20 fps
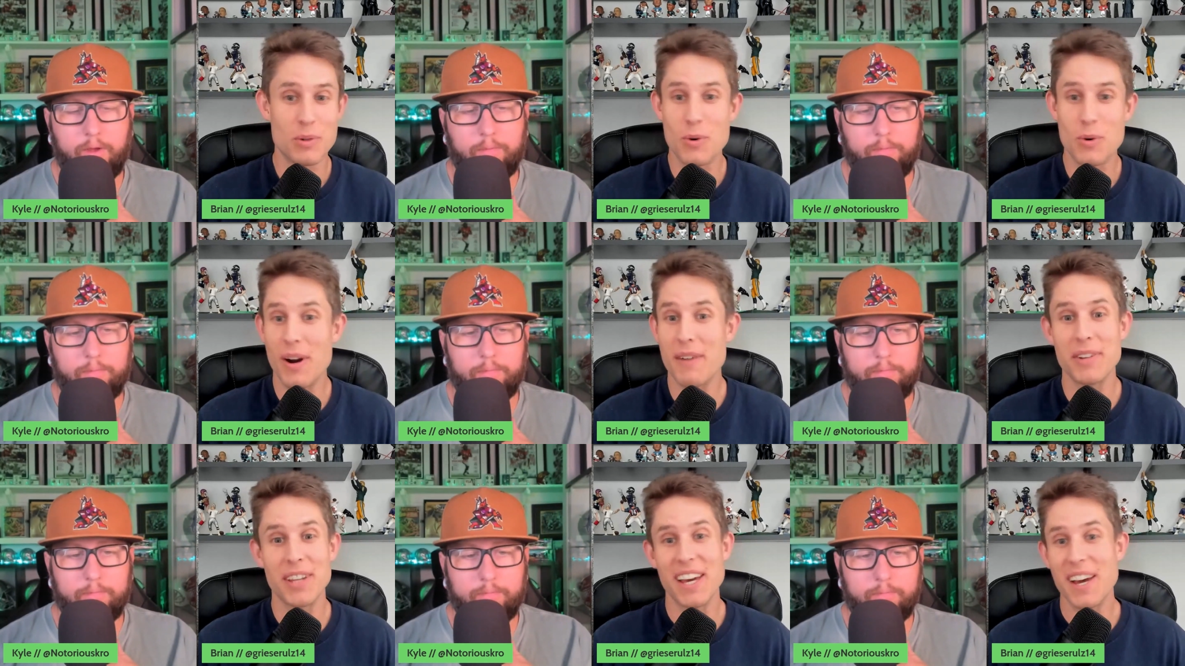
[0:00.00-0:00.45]

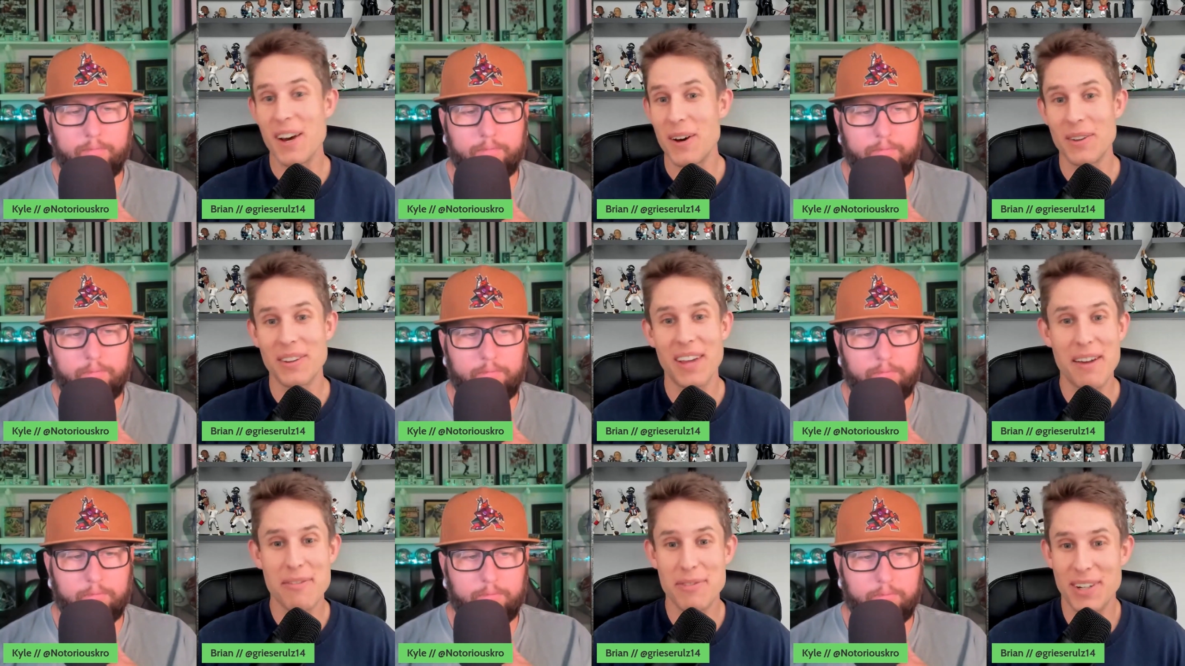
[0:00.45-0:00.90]
Speaker 1: whoever the
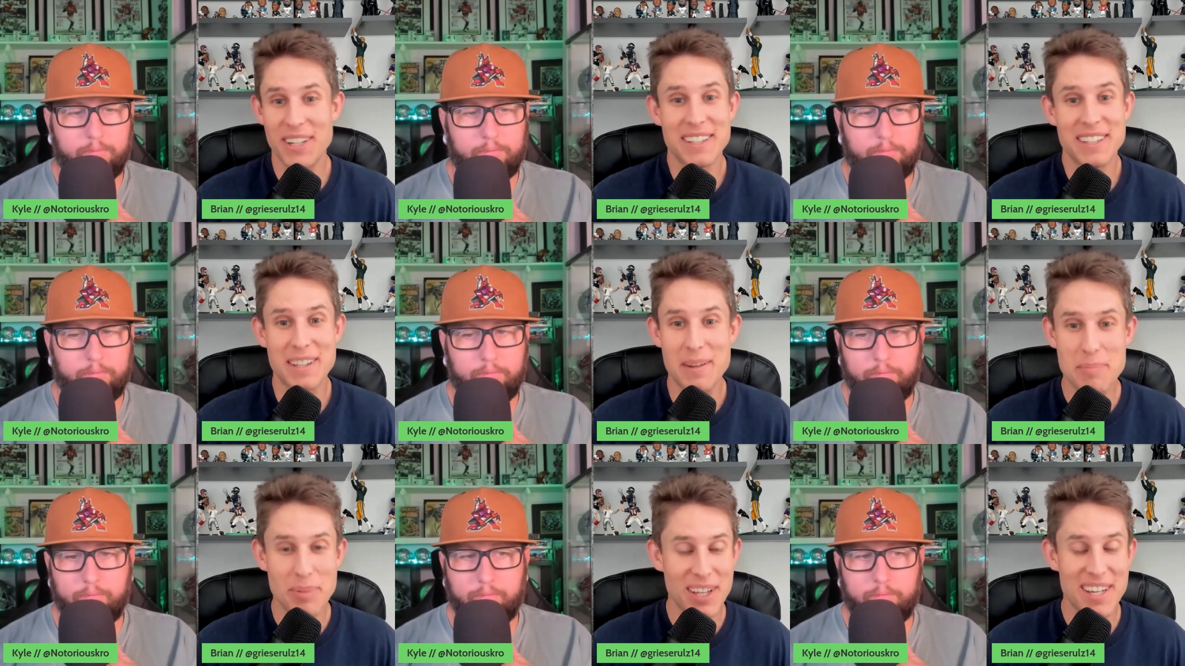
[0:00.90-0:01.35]
hell I forget
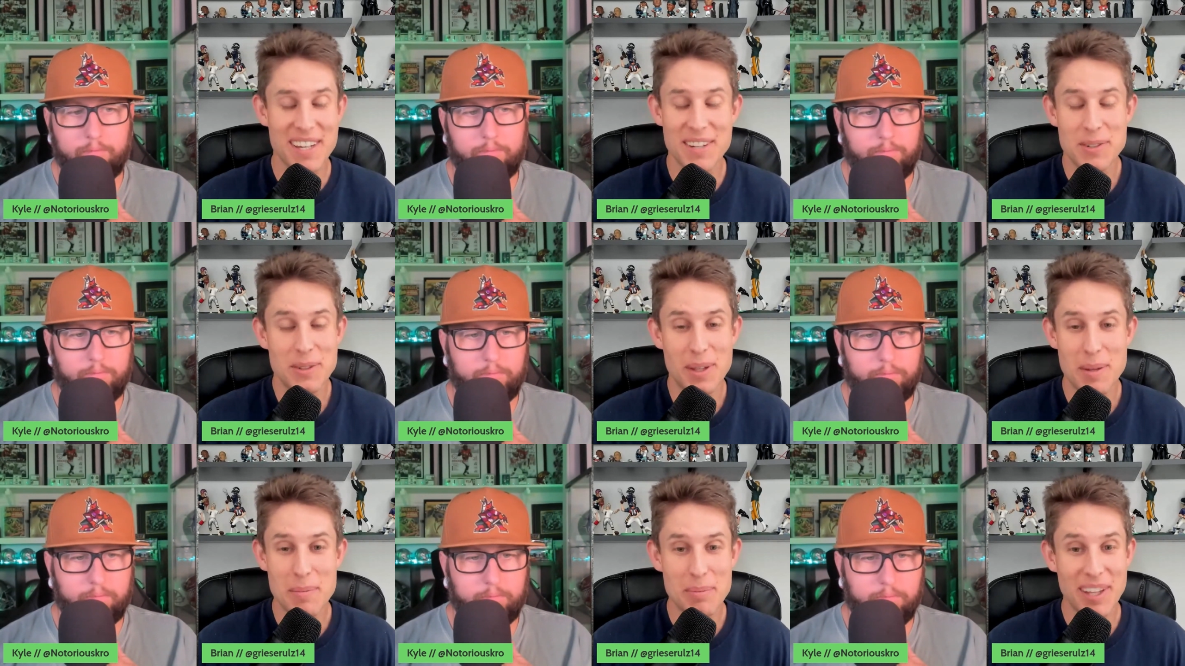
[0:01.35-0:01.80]
they play
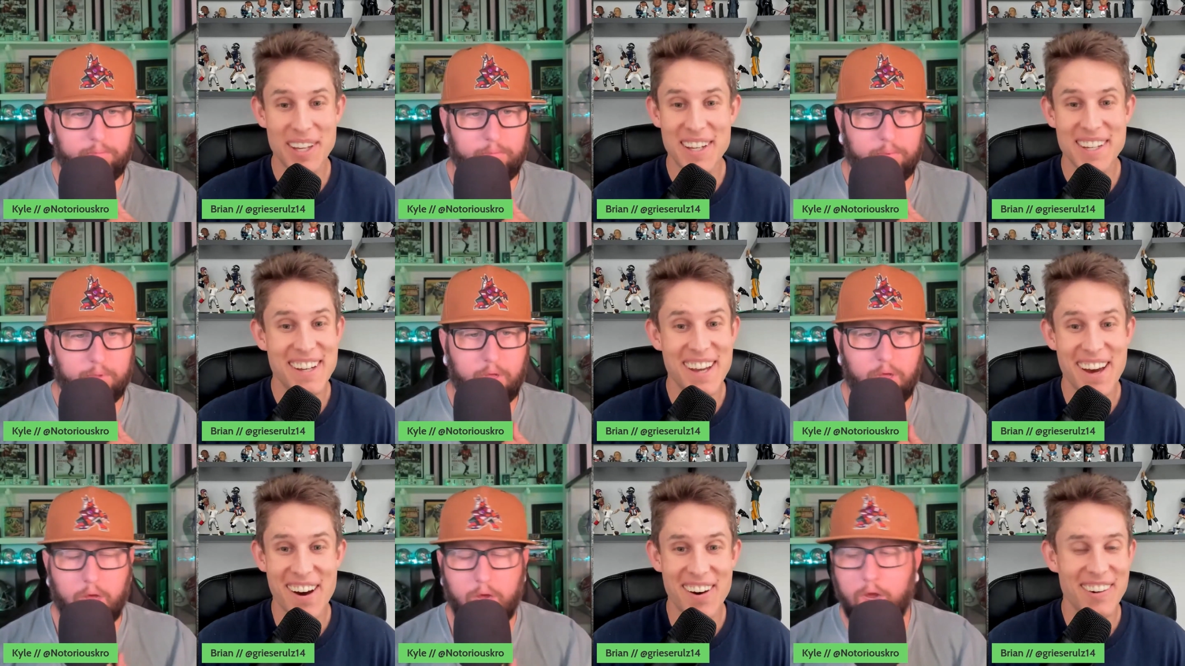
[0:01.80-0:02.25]
who they
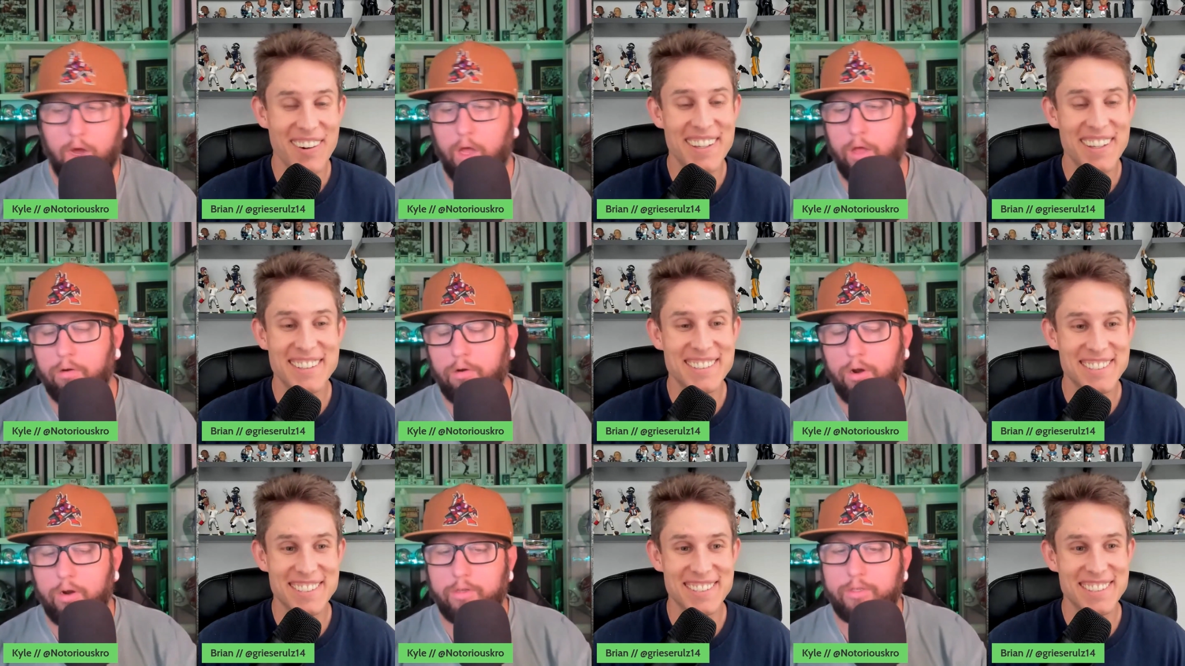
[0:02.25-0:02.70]
played uh, now. Uh,
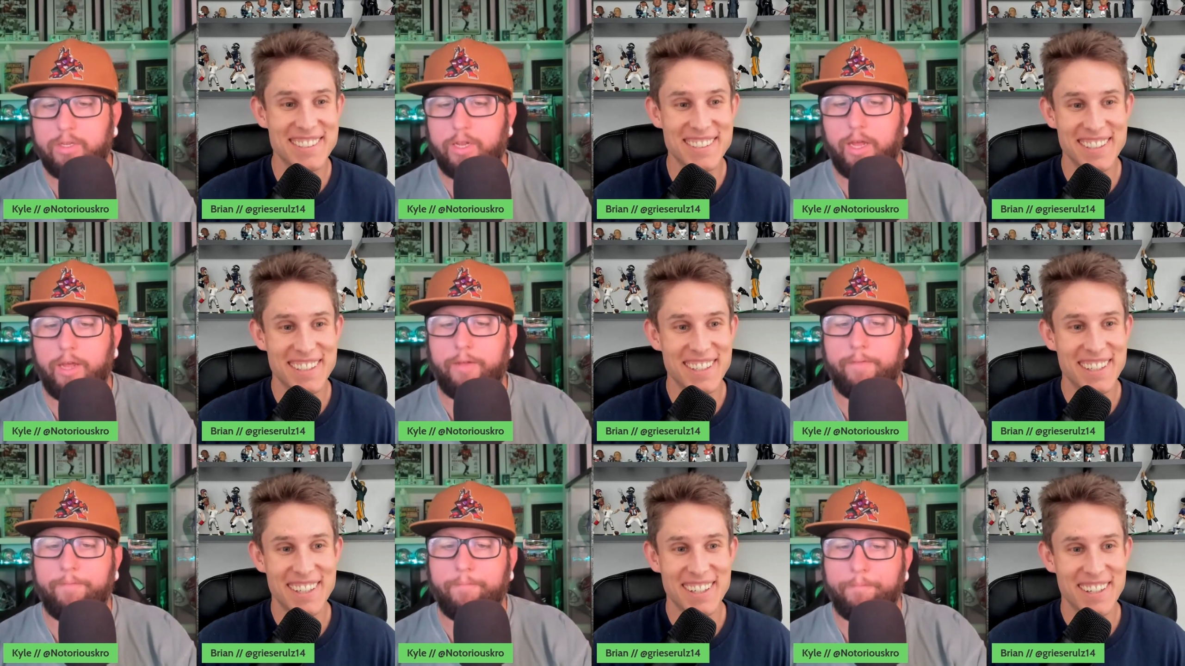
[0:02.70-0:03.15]
Colorado it's,
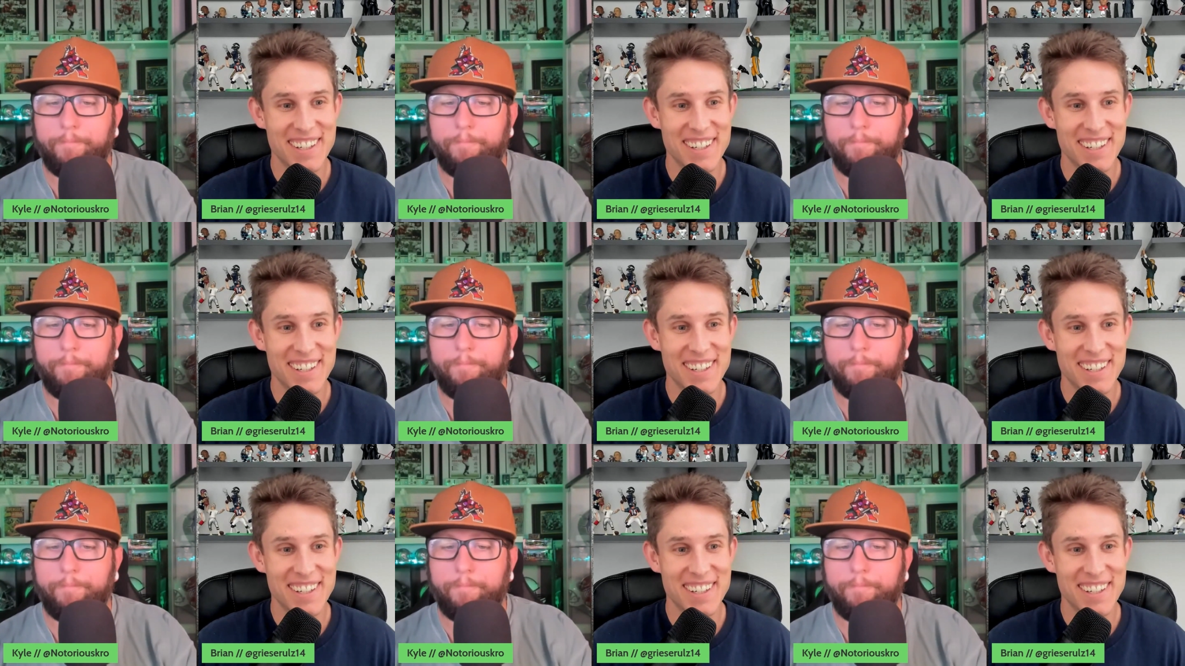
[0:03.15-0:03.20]
State.